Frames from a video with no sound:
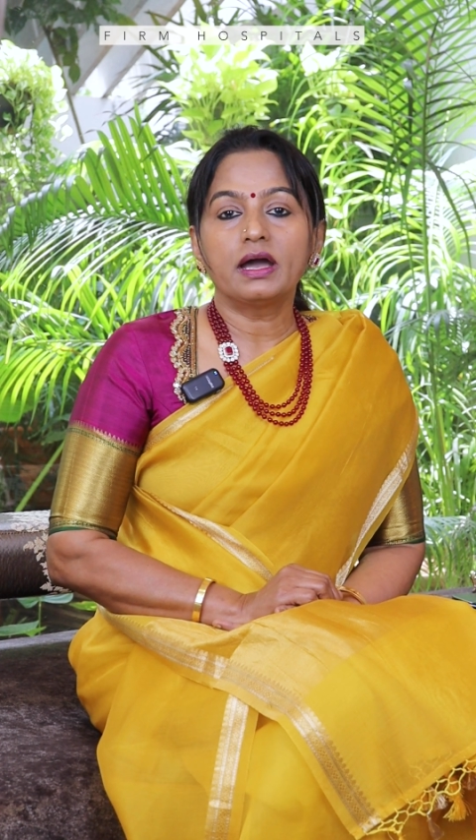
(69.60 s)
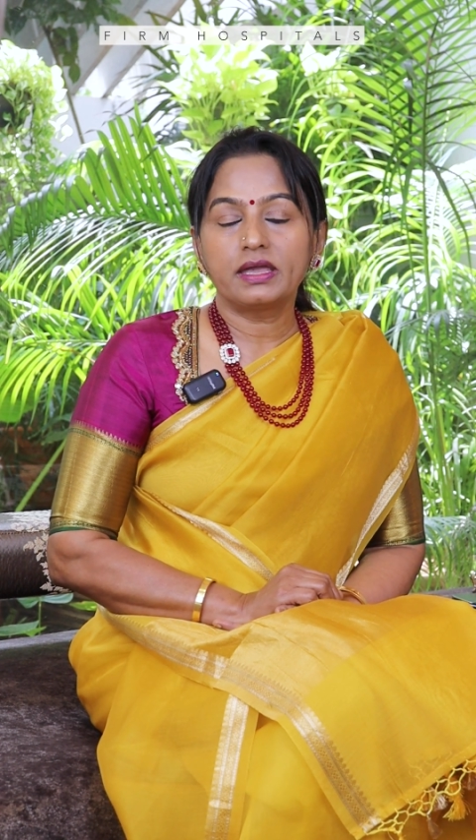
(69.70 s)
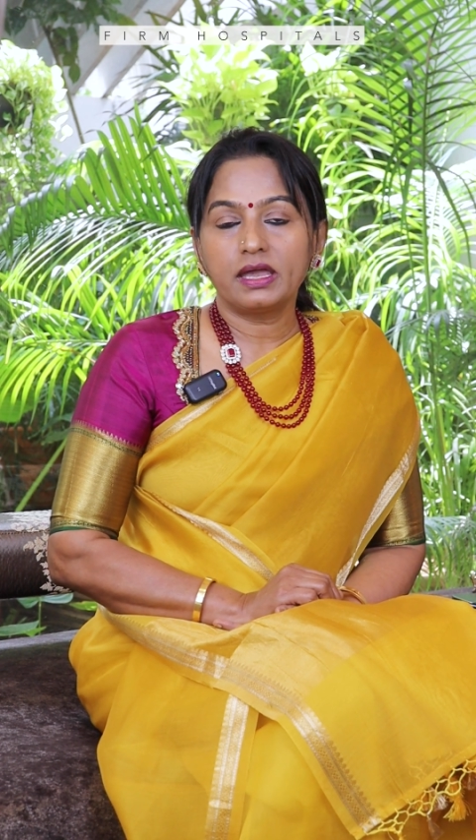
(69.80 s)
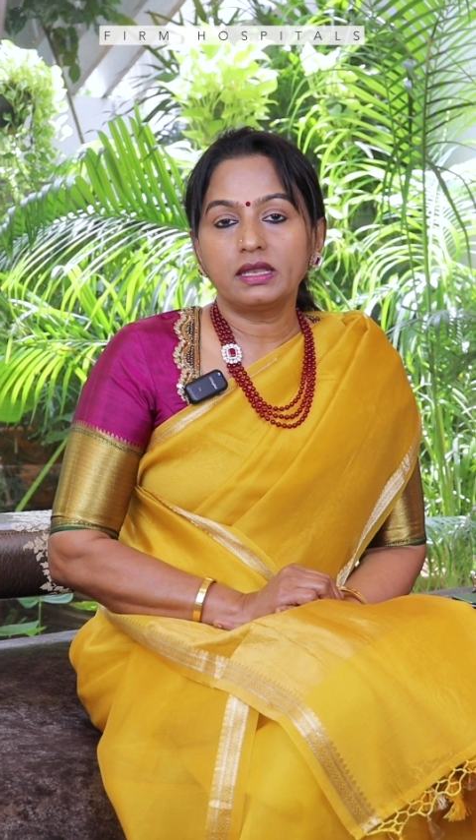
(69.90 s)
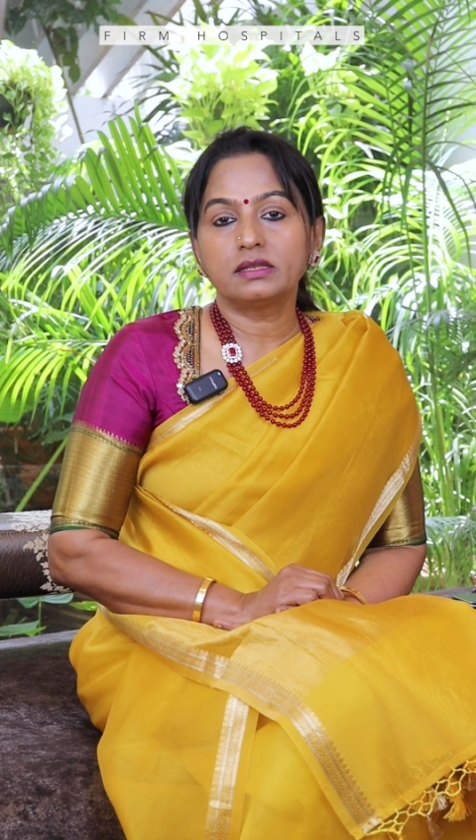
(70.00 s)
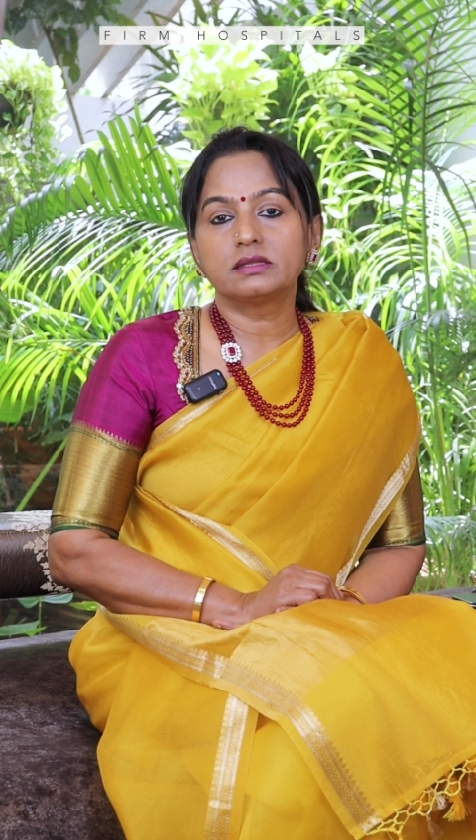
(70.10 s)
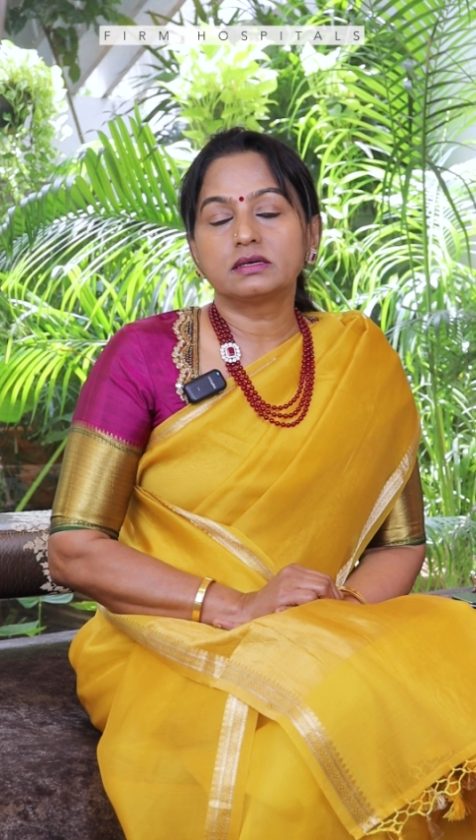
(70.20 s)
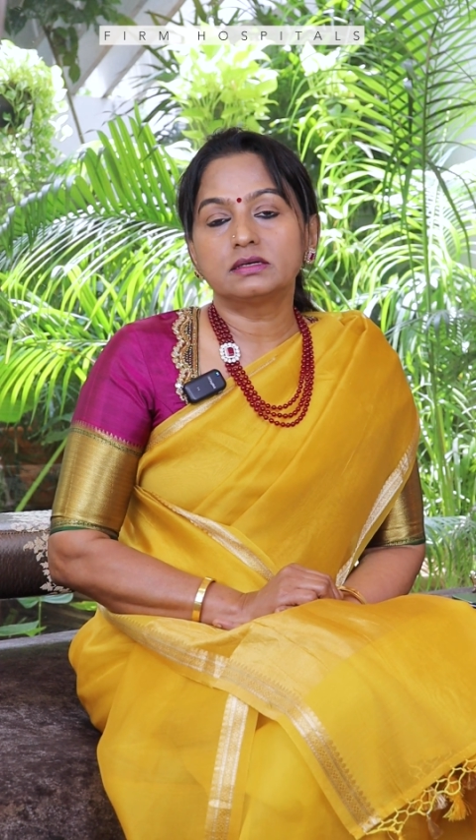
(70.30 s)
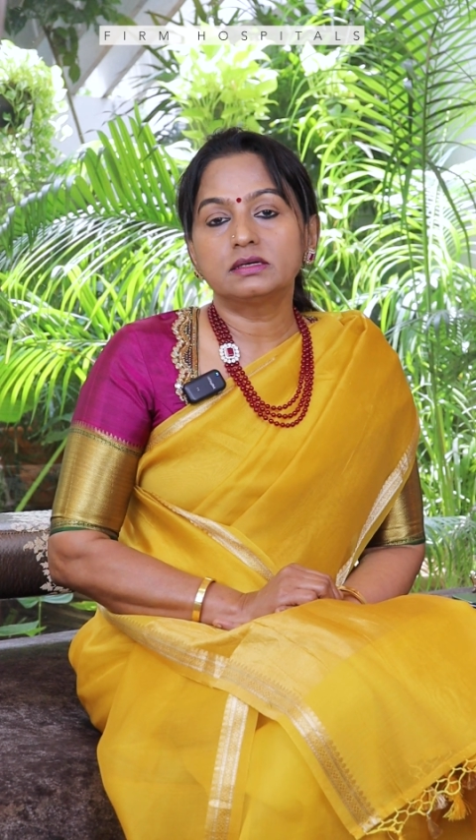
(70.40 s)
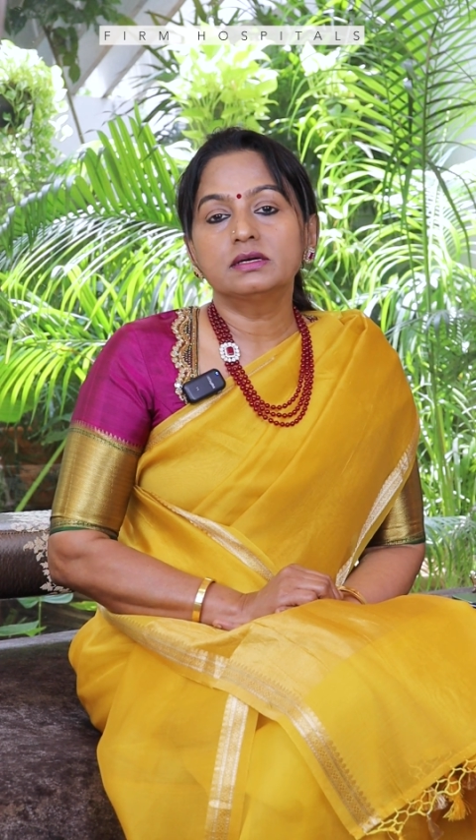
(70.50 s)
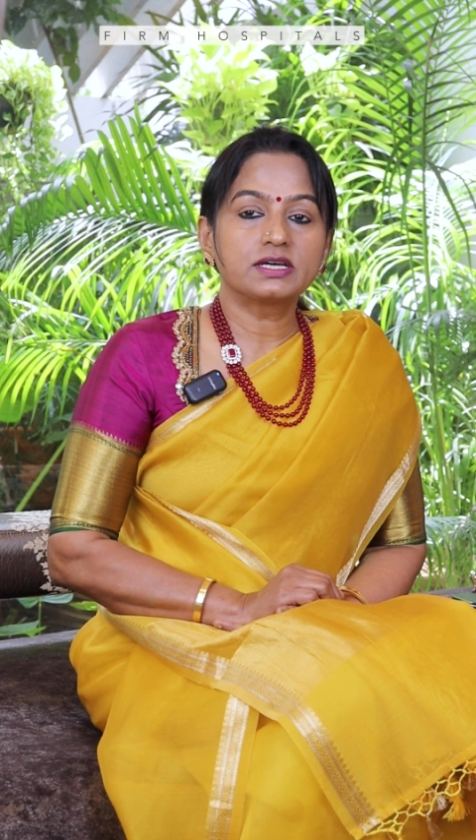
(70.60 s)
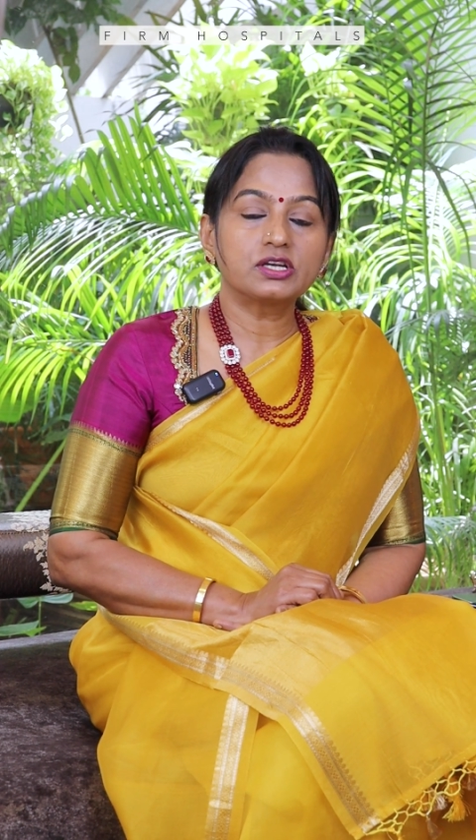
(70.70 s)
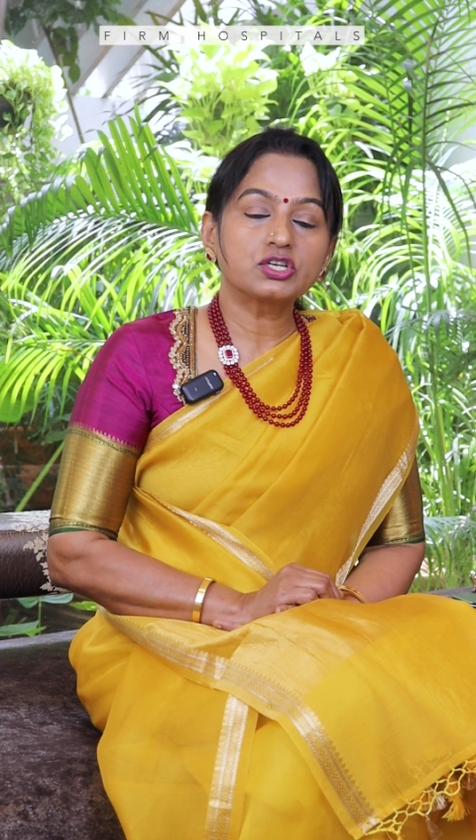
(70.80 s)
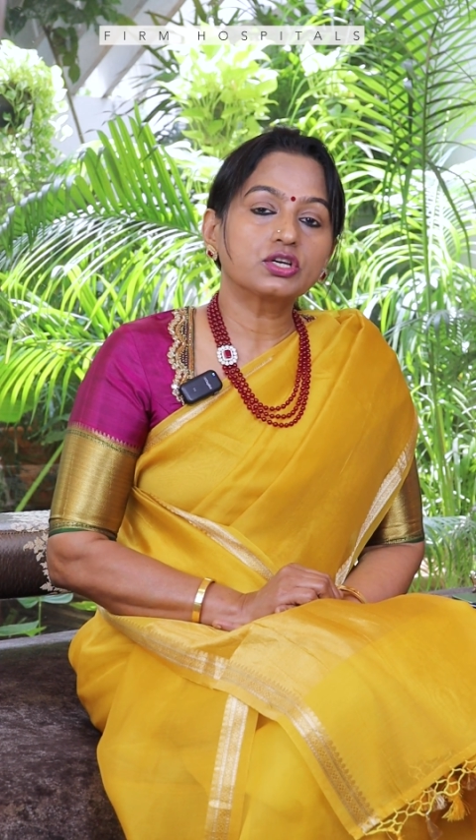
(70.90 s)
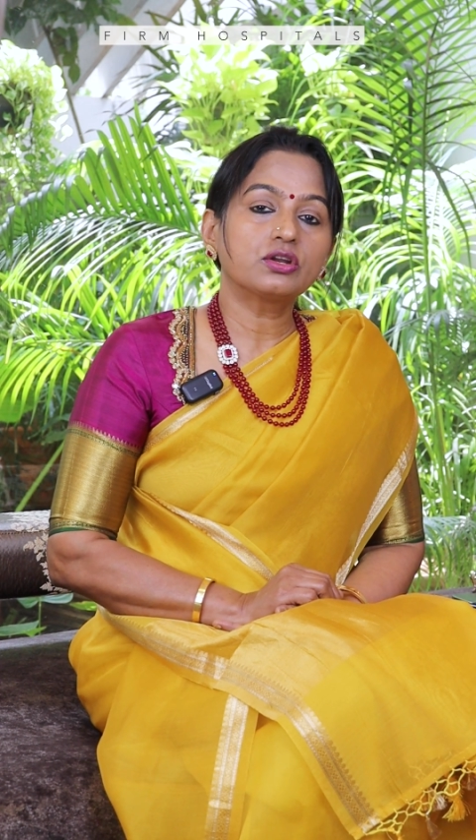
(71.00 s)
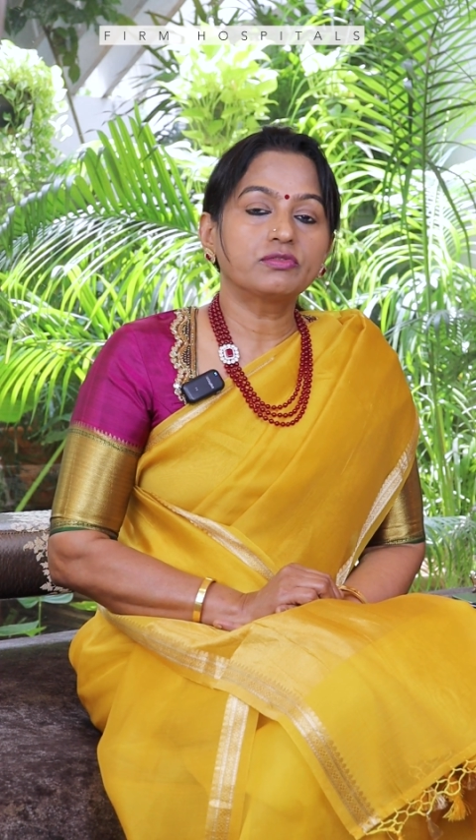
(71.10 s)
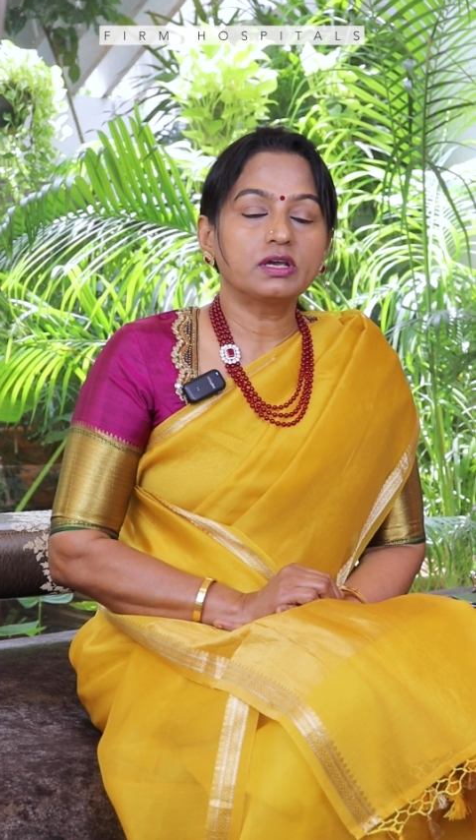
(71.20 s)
again the secretion